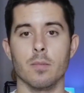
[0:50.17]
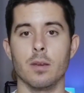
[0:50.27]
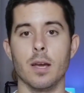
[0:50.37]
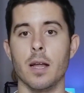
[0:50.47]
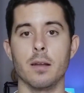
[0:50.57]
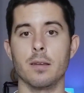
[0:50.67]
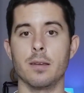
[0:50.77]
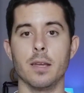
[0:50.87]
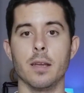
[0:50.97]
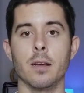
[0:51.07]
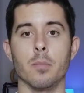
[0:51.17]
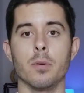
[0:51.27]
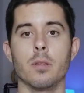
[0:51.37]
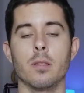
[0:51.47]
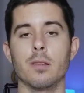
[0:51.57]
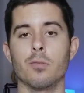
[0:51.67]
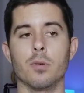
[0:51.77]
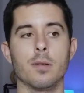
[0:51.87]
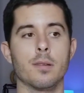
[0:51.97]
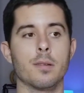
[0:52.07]
gotten to dig it up. This
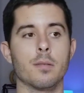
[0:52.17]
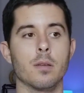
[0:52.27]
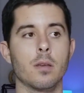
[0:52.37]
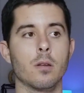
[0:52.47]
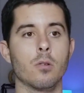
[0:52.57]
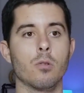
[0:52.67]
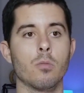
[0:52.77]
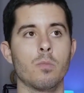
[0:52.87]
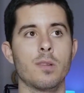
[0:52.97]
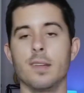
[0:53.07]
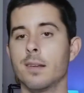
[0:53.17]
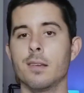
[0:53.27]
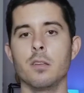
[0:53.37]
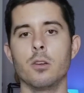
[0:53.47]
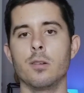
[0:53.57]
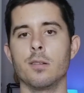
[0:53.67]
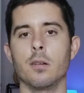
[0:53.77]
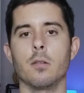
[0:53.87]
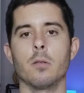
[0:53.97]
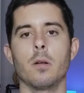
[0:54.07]
was, 16 years
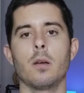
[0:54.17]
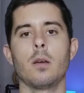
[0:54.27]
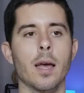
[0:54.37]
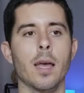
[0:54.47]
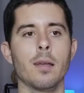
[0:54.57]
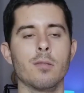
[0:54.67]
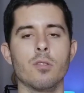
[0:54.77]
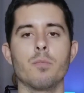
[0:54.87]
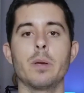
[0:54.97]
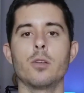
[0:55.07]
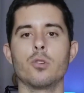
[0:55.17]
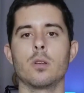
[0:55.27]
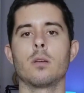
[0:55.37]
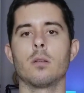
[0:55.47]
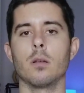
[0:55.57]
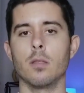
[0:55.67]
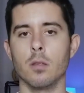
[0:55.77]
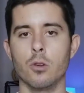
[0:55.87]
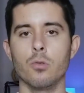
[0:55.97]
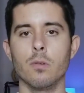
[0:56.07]
ago. I sort of pitched the
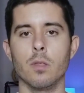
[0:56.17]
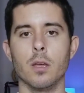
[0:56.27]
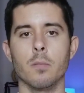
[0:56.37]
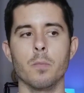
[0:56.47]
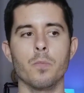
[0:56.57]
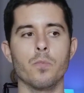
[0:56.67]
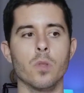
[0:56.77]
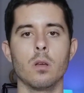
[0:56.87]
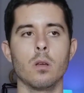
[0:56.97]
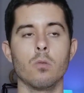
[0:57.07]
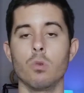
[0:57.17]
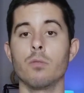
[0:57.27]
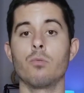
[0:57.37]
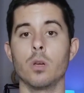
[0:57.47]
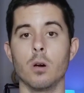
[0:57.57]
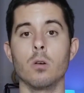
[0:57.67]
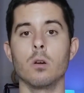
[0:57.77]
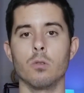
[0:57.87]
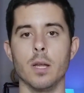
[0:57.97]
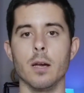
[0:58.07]
two of them, what if we all
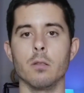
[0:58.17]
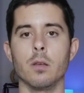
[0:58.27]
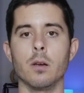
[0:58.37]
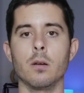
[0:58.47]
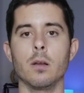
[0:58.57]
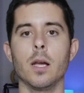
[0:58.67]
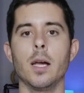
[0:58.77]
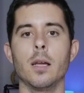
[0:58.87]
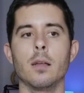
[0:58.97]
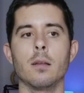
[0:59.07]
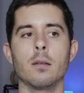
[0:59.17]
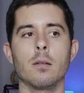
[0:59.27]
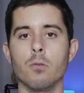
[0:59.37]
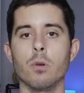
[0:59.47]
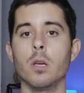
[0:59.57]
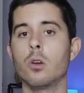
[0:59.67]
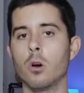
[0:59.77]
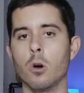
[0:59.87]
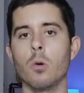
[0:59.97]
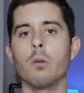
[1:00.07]
go down there and we
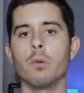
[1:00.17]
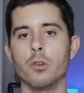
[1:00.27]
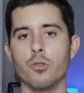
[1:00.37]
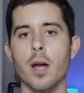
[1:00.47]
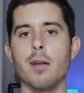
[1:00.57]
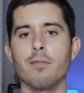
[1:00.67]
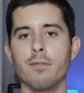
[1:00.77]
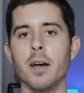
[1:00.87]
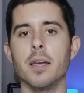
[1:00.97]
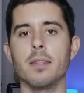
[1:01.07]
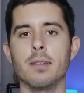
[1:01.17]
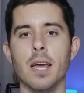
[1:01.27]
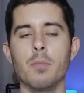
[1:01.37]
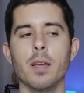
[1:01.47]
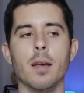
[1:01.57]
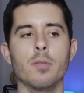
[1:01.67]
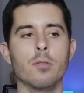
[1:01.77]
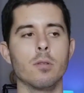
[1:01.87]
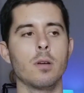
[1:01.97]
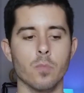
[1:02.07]
go and we try to find the time
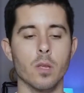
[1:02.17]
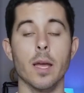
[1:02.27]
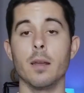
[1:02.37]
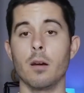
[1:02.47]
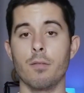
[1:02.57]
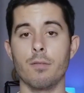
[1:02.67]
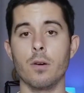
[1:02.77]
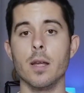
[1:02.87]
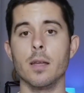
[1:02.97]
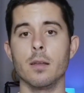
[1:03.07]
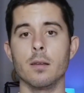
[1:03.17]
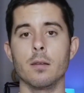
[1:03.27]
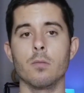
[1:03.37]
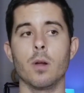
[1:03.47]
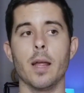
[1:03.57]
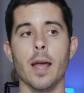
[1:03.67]
capsule? And our friend, when I